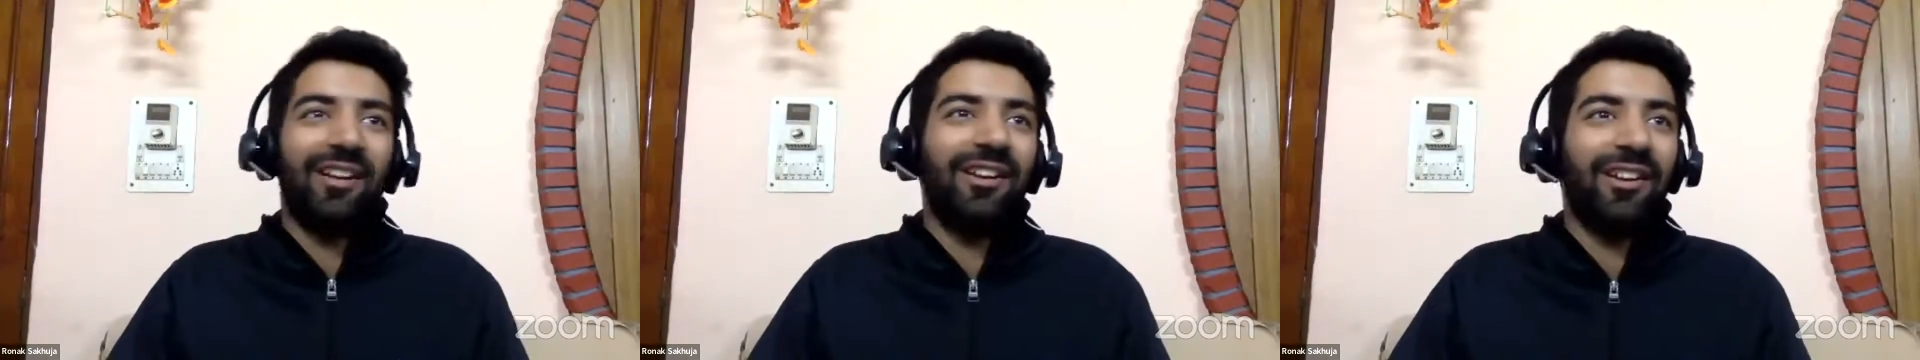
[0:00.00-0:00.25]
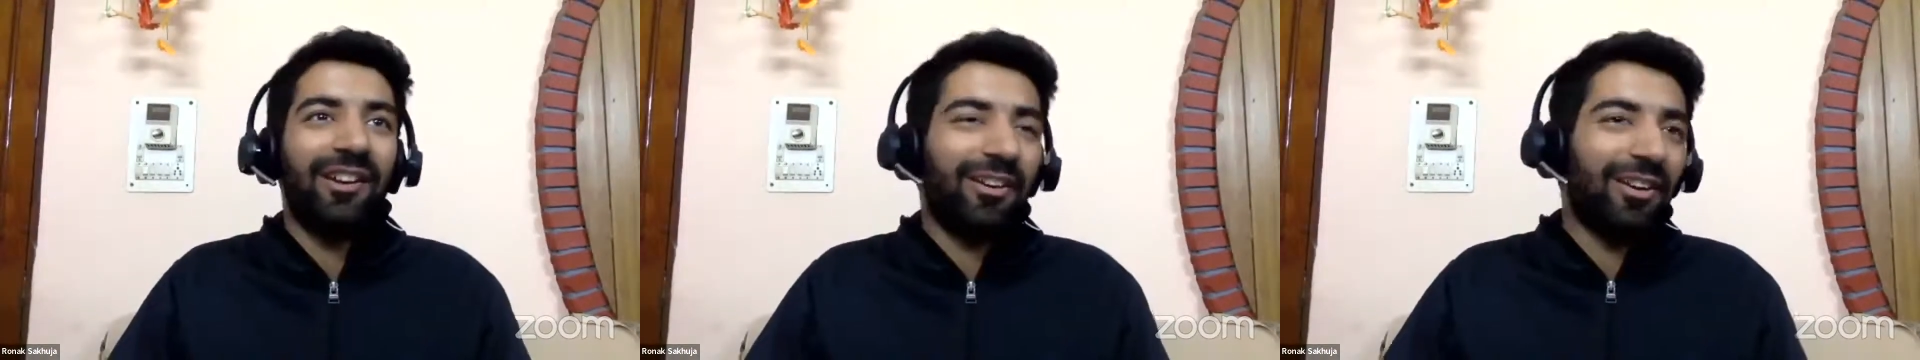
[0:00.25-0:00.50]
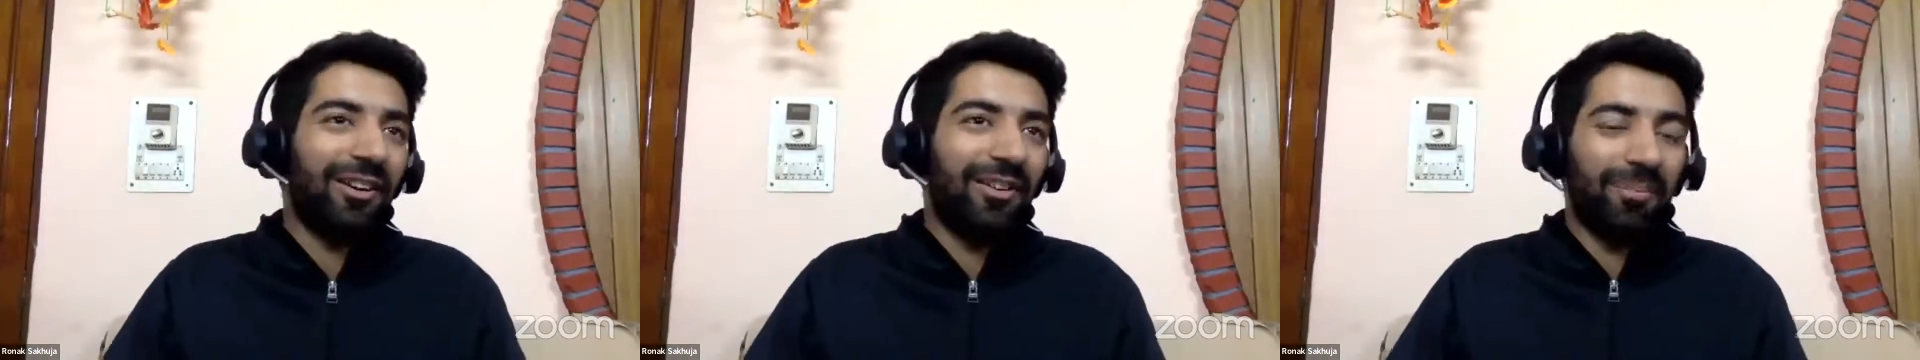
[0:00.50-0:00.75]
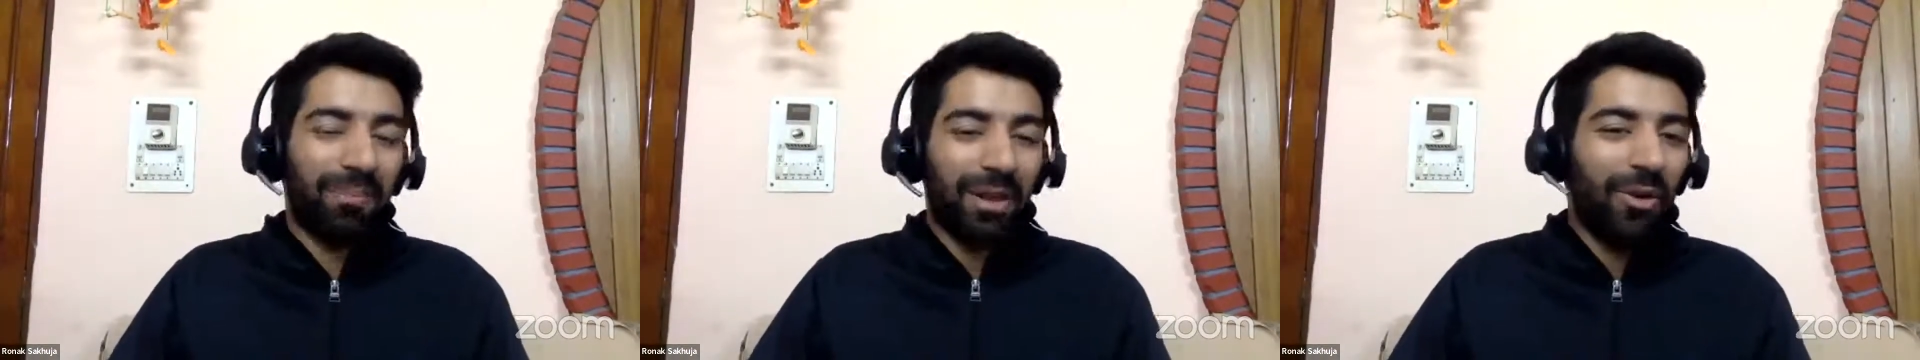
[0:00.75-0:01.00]

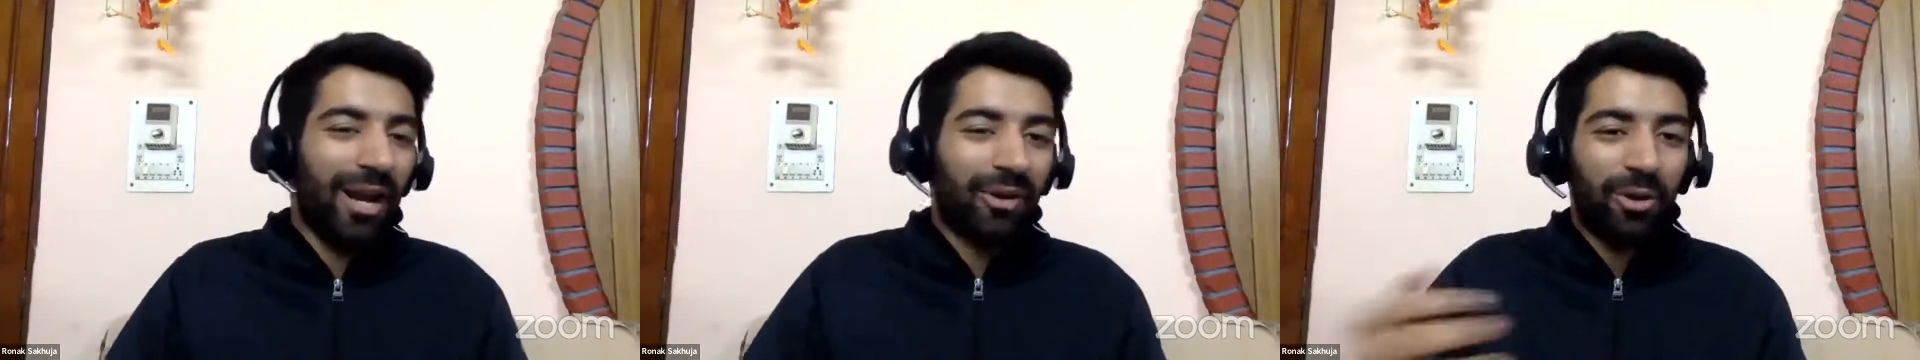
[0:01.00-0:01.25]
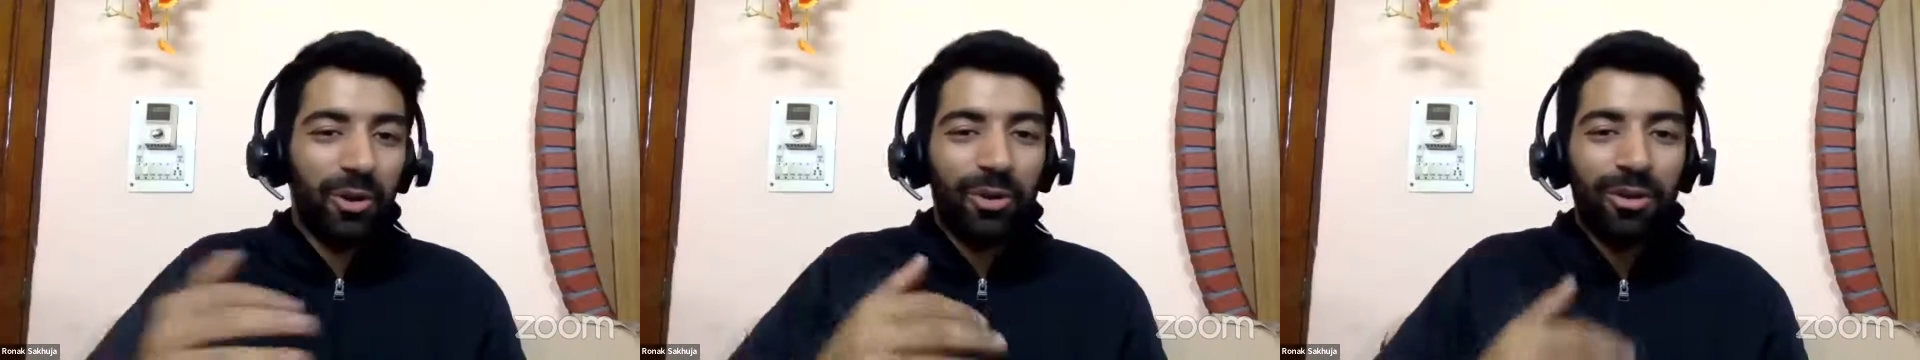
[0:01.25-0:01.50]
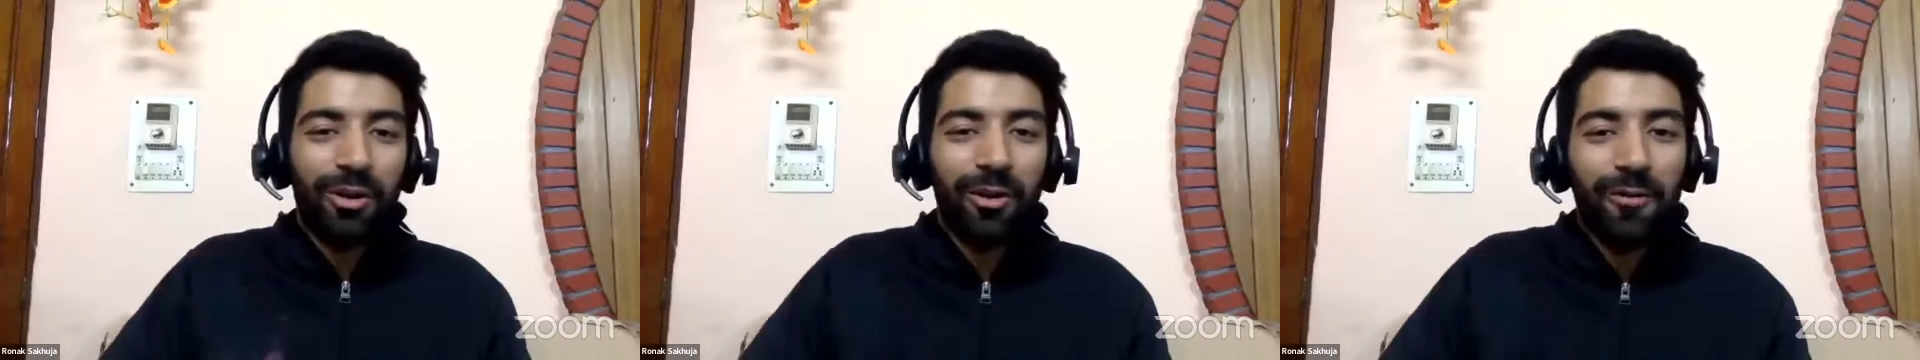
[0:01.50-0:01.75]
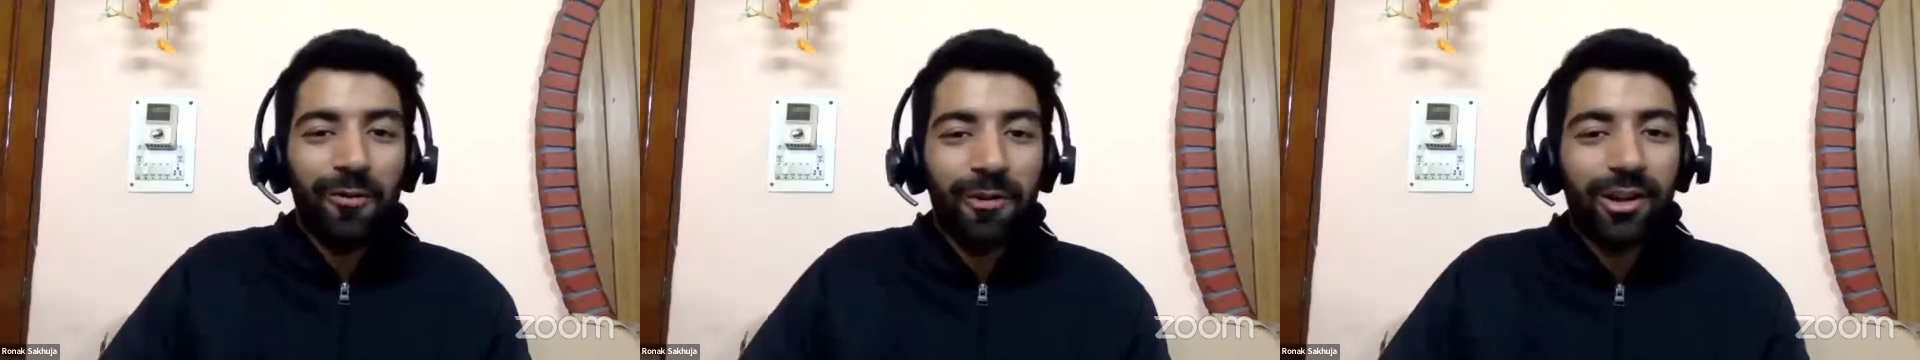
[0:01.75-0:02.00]
and I could do a lot
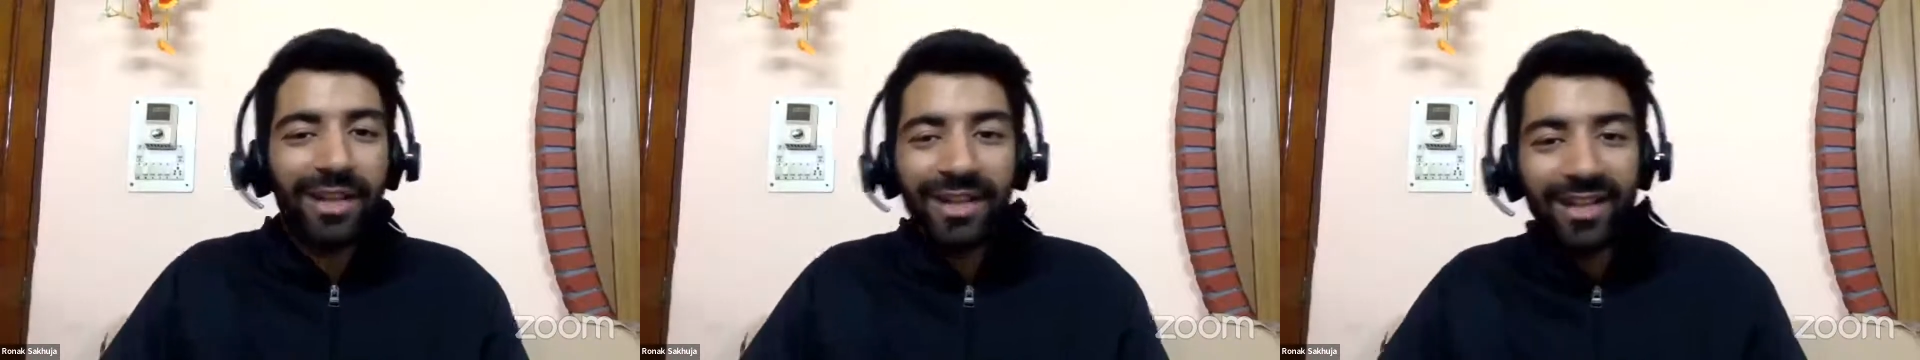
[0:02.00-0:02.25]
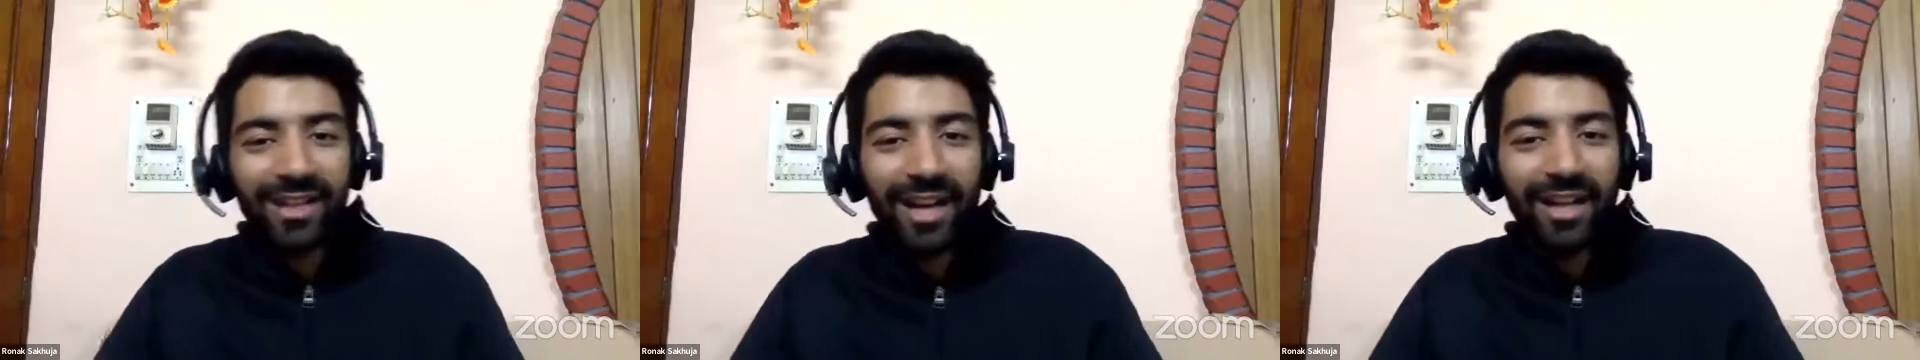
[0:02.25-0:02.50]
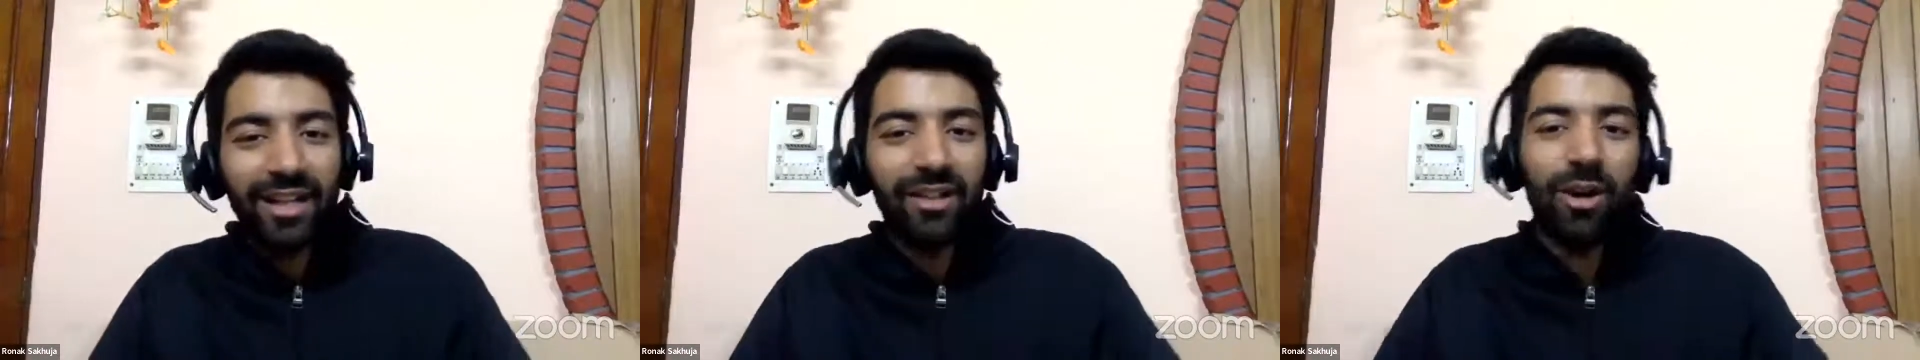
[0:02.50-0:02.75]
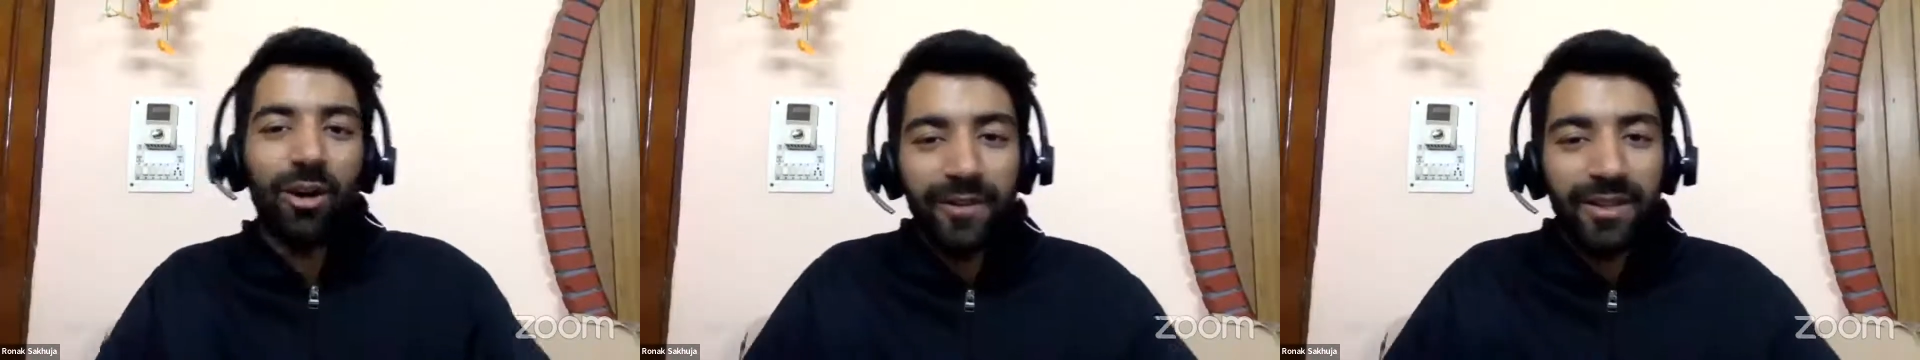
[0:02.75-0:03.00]
of work late at night in
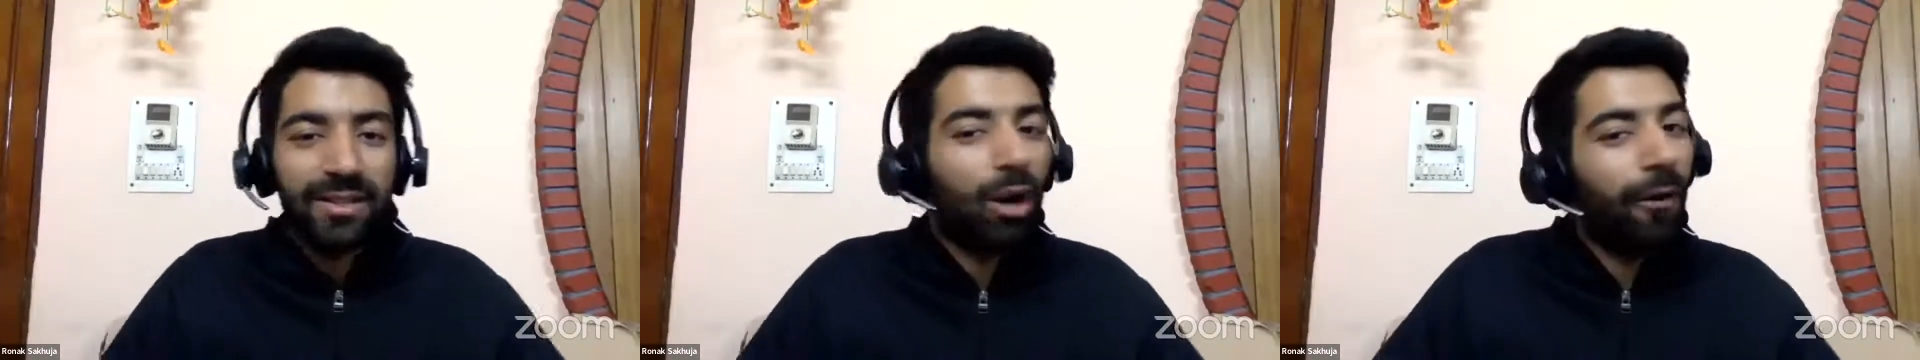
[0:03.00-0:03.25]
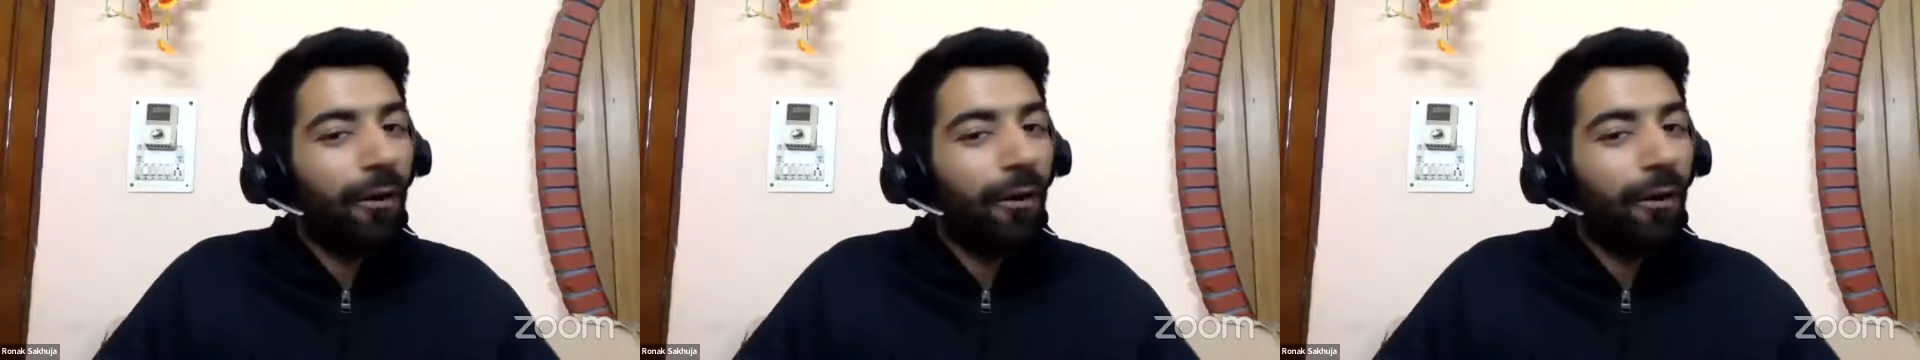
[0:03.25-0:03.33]
the office.